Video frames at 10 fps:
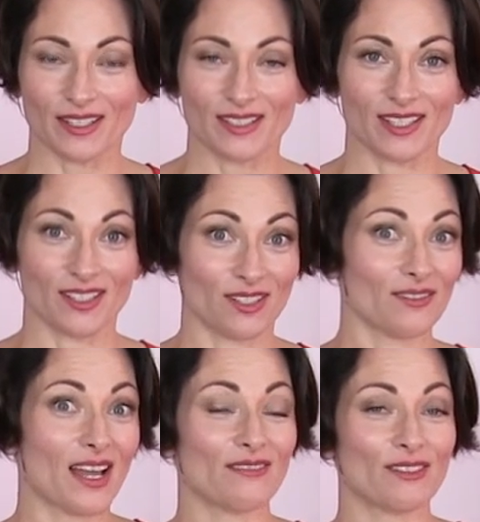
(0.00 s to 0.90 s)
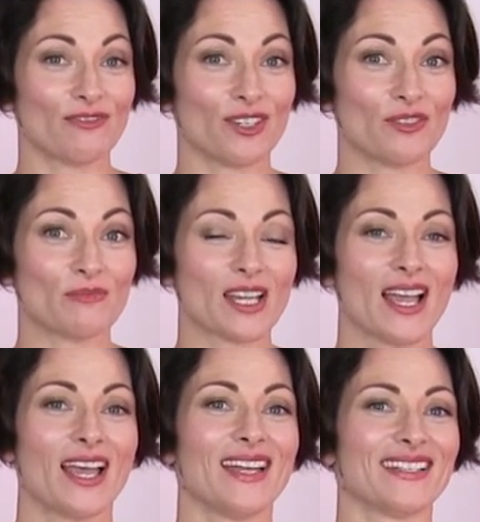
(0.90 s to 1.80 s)
because then you don't have the fumes
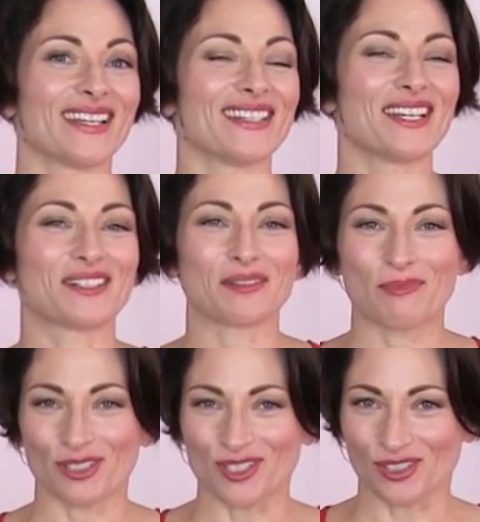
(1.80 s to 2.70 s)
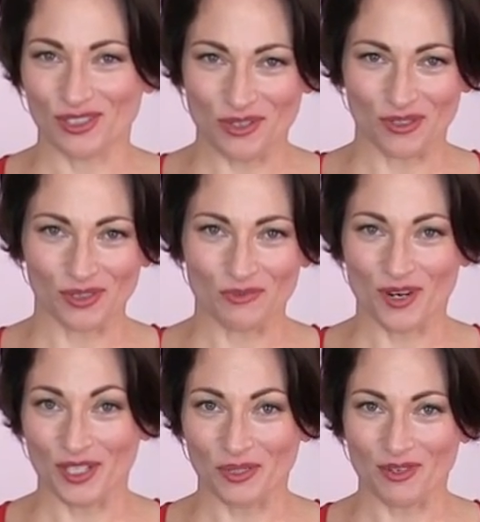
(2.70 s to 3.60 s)
and you get to hear the birds and the squirrels while you're